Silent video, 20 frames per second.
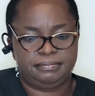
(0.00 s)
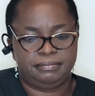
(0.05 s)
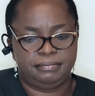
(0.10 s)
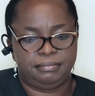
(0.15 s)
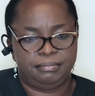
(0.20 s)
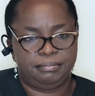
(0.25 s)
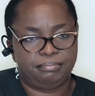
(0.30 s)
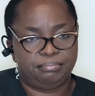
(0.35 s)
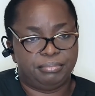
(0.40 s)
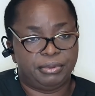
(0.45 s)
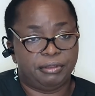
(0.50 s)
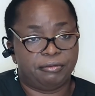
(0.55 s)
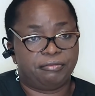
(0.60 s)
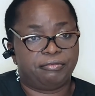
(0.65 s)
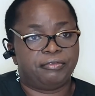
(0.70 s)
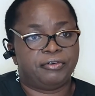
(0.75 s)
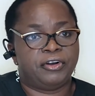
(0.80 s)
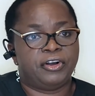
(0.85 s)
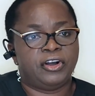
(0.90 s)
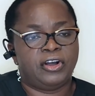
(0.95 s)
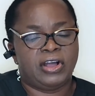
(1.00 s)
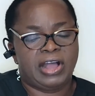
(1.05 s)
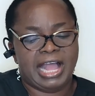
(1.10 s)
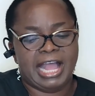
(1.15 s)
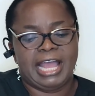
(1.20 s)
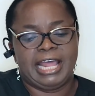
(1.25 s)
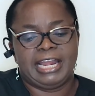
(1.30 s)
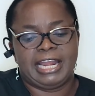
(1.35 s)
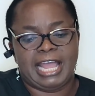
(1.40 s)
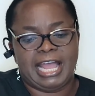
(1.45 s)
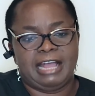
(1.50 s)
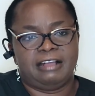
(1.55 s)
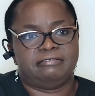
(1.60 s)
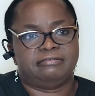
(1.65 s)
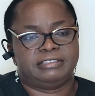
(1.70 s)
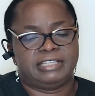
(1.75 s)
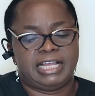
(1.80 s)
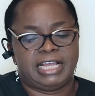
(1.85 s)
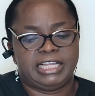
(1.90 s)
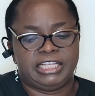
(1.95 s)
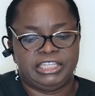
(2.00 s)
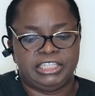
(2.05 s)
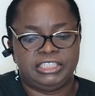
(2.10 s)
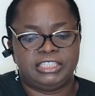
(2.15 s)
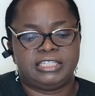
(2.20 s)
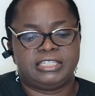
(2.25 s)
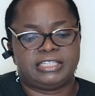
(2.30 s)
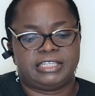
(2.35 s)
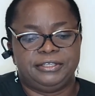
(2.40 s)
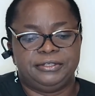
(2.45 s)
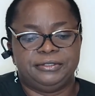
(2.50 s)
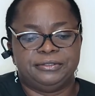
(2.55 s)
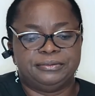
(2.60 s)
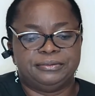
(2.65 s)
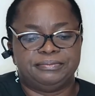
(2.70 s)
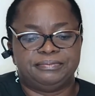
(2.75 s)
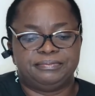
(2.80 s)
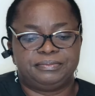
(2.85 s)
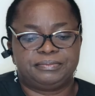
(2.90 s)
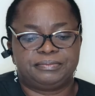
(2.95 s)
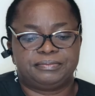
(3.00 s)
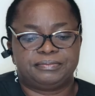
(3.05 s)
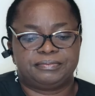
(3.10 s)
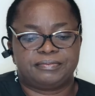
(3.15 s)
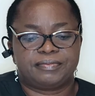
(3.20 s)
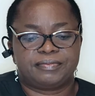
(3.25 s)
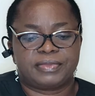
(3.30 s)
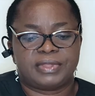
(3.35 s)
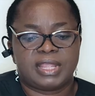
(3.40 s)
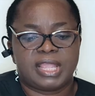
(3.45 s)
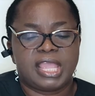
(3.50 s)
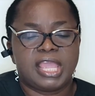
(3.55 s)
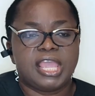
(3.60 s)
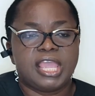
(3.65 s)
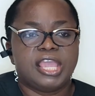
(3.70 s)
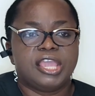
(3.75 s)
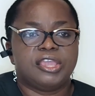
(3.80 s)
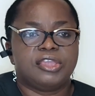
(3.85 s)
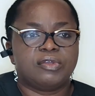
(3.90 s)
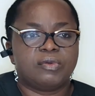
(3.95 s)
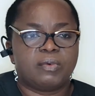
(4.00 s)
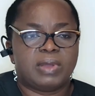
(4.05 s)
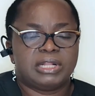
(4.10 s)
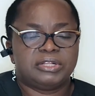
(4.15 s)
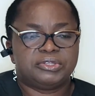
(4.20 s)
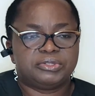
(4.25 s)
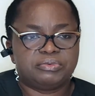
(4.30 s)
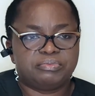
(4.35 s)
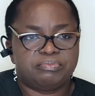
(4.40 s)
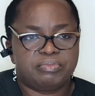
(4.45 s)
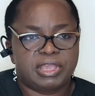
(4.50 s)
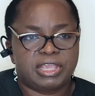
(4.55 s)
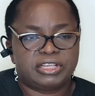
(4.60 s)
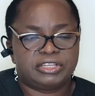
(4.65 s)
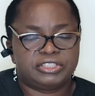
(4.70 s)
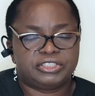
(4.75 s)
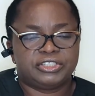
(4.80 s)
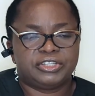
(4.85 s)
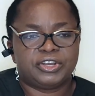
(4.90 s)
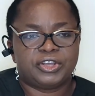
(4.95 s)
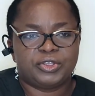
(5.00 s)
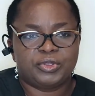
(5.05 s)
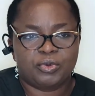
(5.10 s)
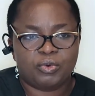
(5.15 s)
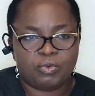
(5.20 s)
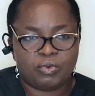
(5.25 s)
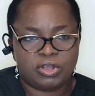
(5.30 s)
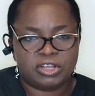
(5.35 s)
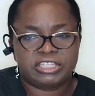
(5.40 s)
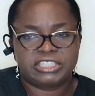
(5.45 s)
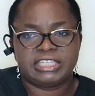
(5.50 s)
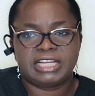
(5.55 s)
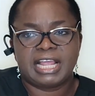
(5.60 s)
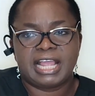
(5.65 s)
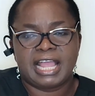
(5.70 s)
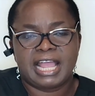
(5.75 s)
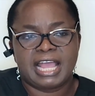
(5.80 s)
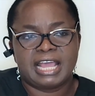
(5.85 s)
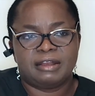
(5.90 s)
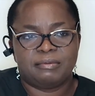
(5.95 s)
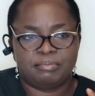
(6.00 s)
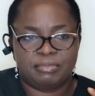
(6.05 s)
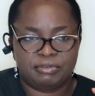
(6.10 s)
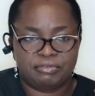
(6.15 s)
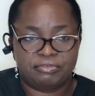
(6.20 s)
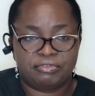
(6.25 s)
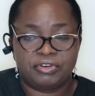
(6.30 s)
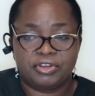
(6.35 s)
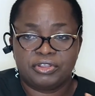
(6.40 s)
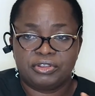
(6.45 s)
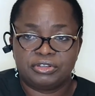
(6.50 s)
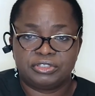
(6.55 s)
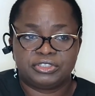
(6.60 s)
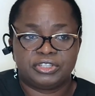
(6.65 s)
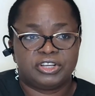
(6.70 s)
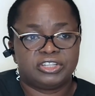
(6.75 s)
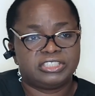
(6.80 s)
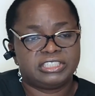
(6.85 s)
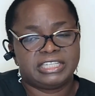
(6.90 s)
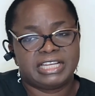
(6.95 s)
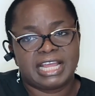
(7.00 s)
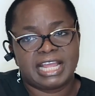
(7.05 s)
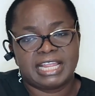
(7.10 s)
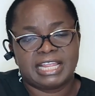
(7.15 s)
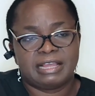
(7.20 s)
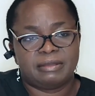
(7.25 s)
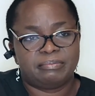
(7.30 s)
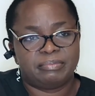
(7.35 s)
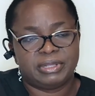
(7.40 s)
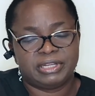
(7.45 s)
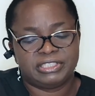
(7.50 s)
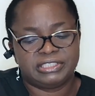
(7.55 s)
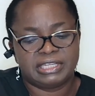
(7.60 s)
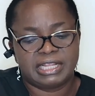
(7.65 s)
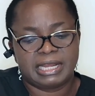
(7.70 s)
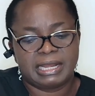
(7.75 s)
before and after each skill. You want to make sure you wash your hand before you touch that your patient.